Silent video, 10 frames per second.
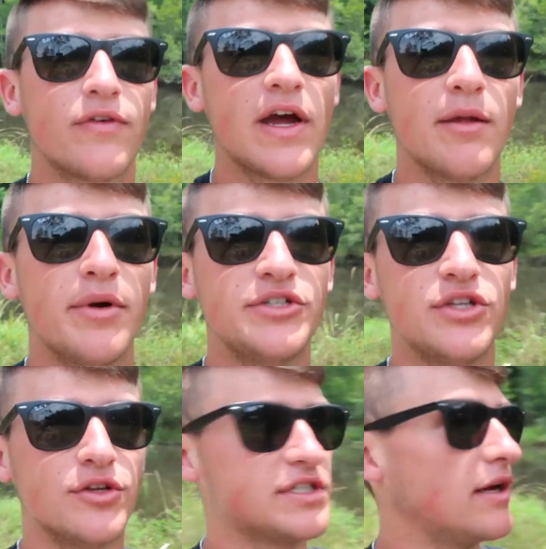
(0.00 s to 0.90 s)
We've caught a
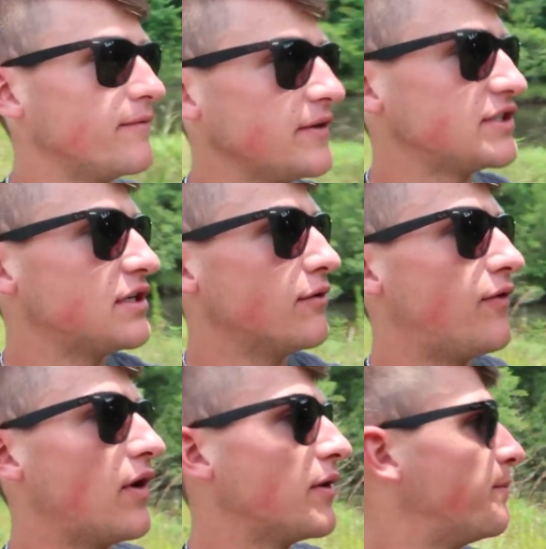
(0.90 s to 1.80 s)
bunch of little sunfish so
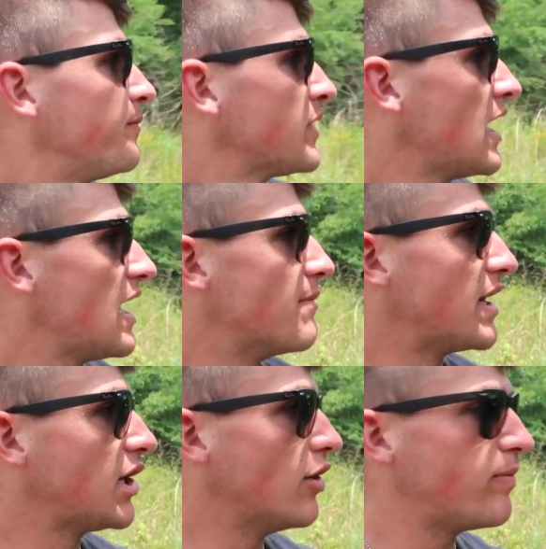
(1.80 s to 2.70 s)
far, and
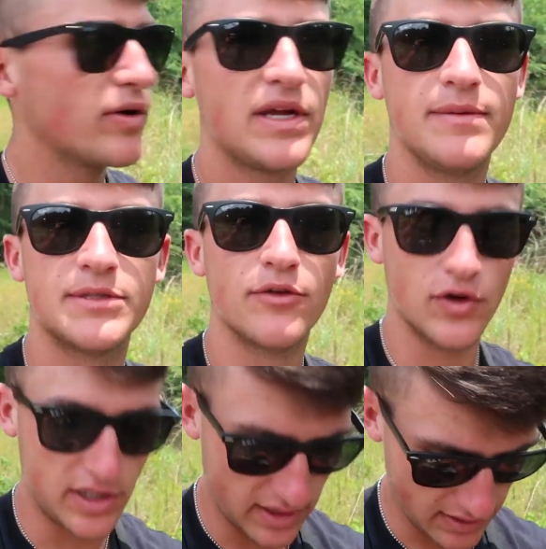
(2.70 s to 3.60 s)
my GoPro keeps
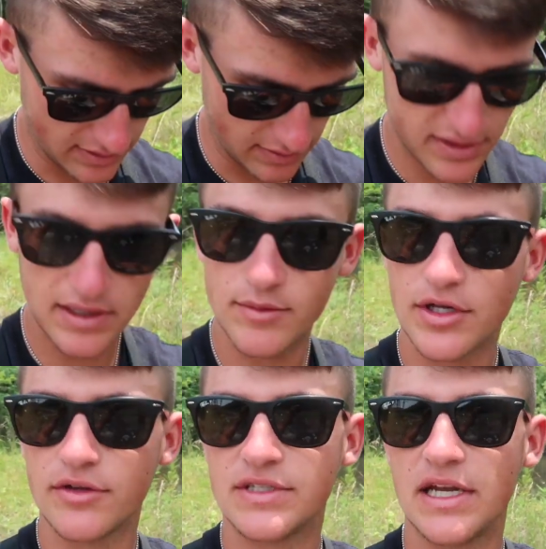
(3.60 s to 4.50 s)
overheating, so I think I'm
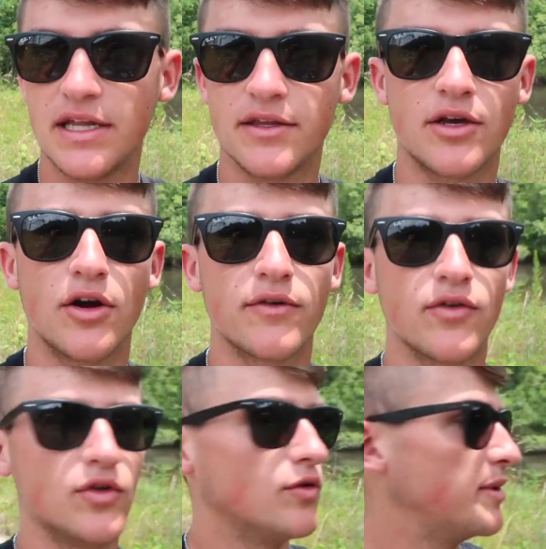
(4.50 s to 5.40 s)
gonna go set it in the car
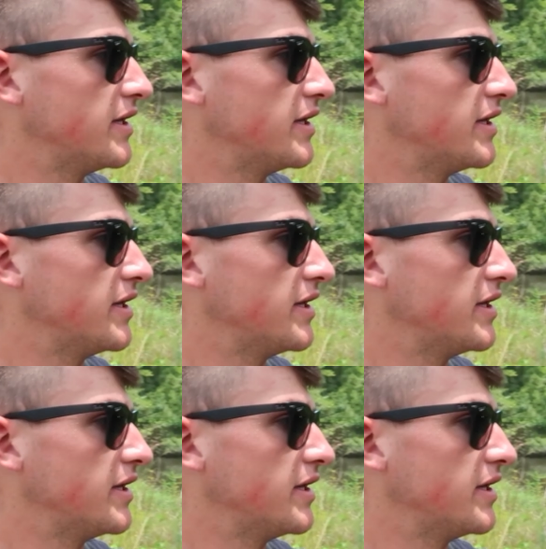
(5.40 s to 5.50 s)
for a little